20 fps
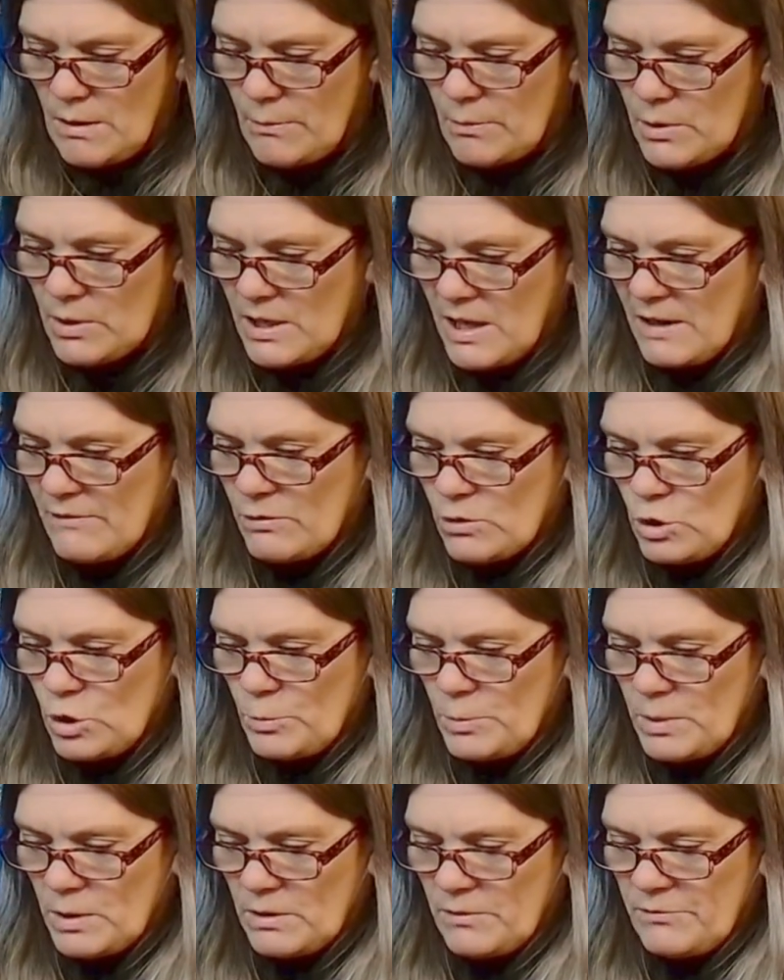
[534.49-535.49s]
I'm going to have a
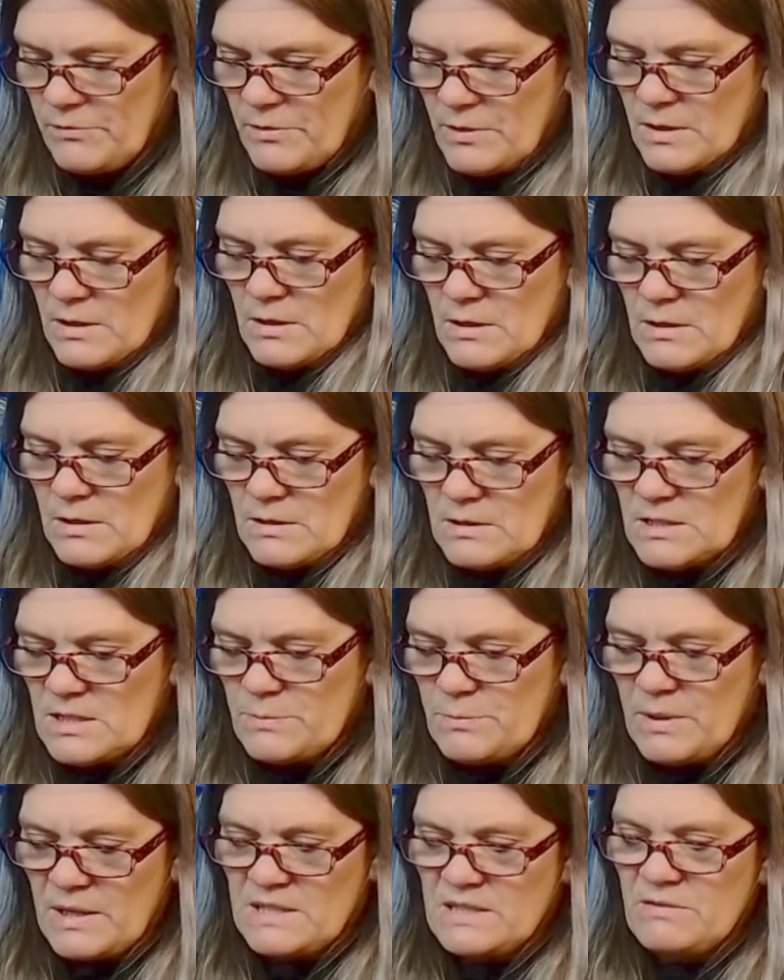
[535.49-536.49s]
couple of
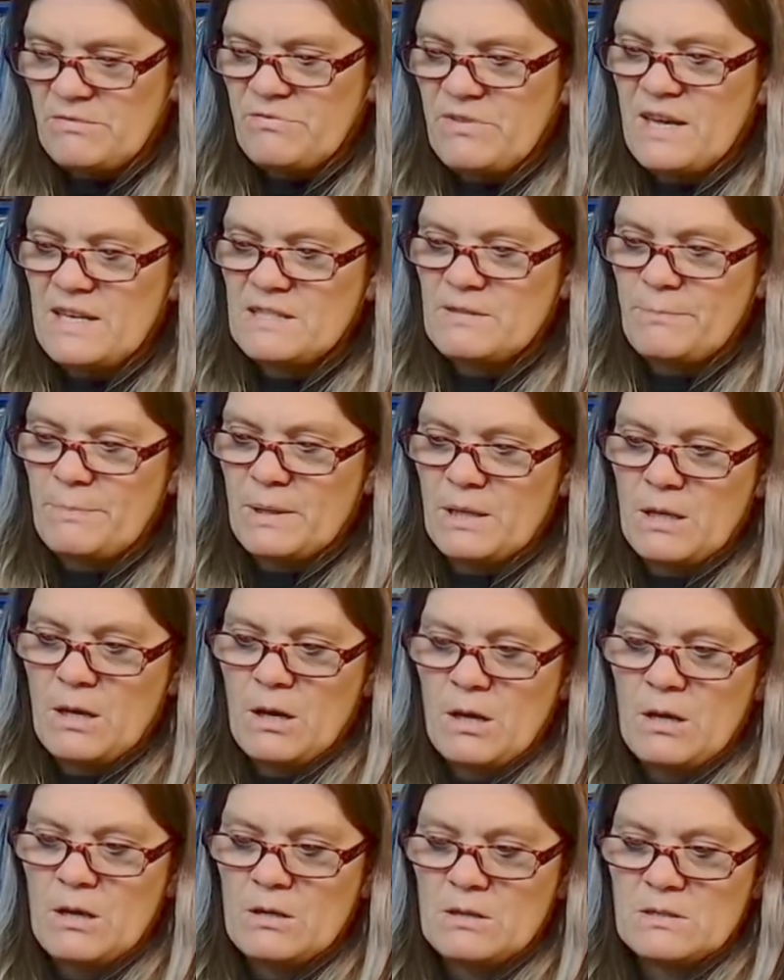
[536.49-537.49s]
sprigs of this
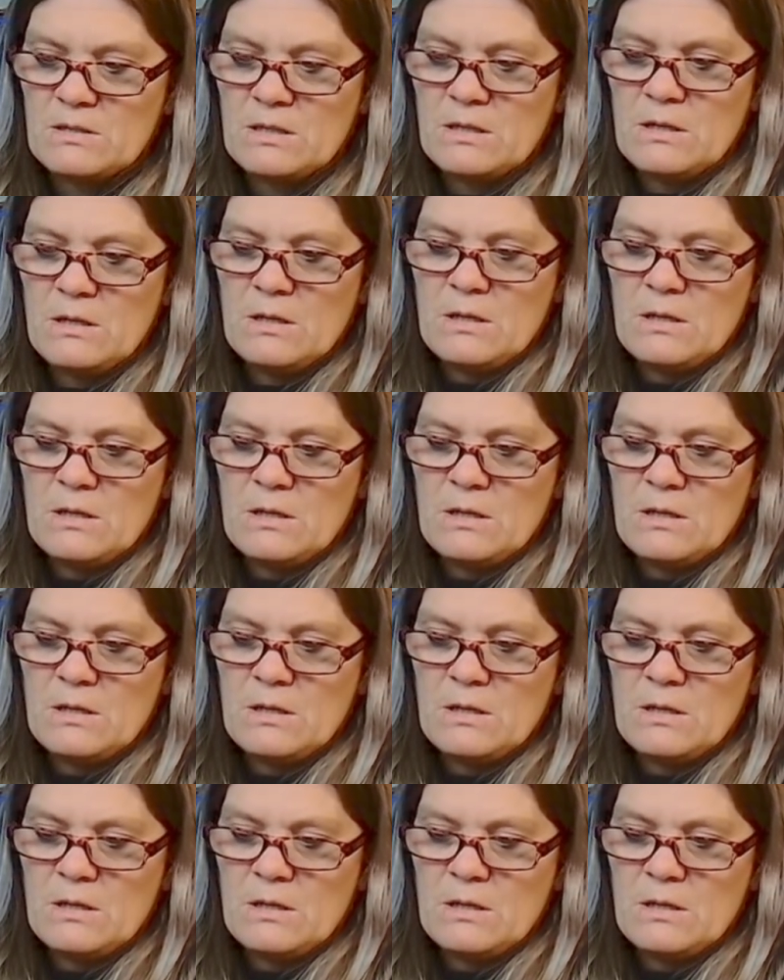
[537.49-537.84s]
because,